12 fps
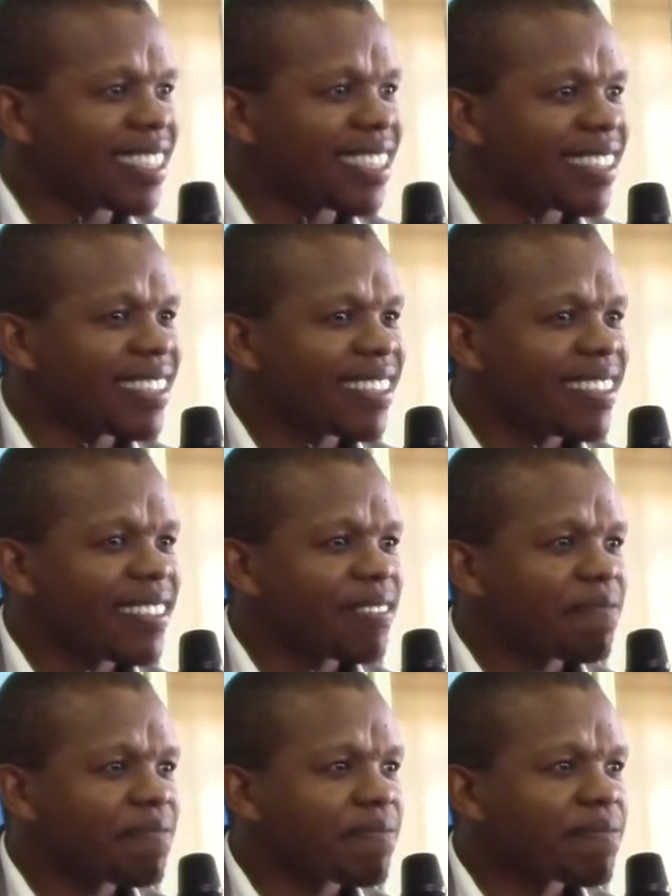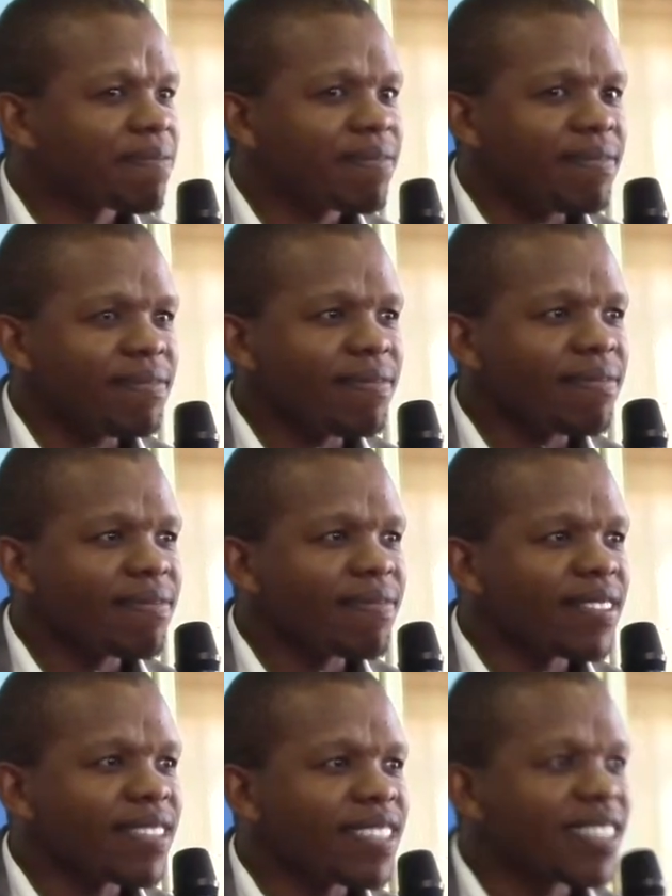
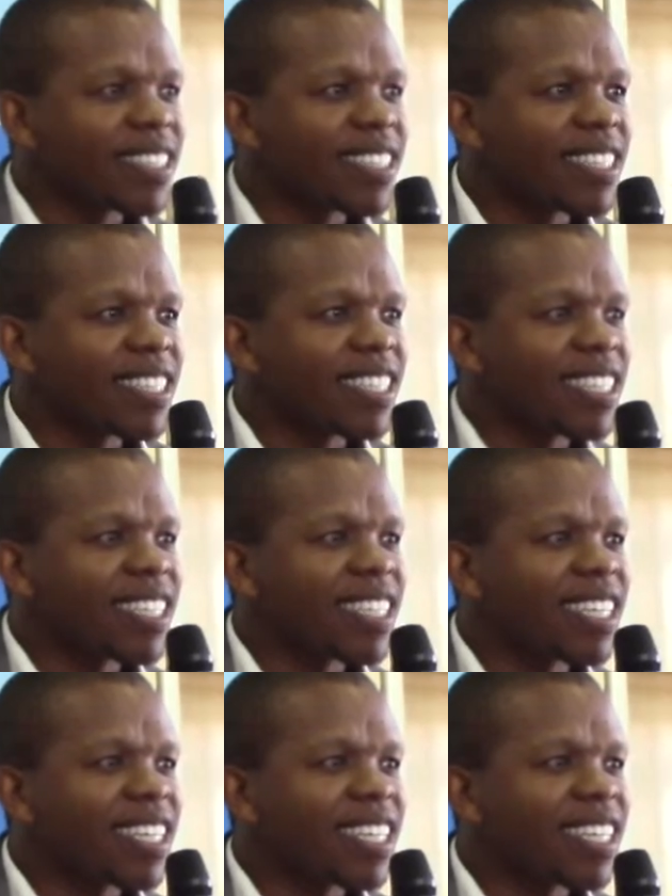Nobody speaks.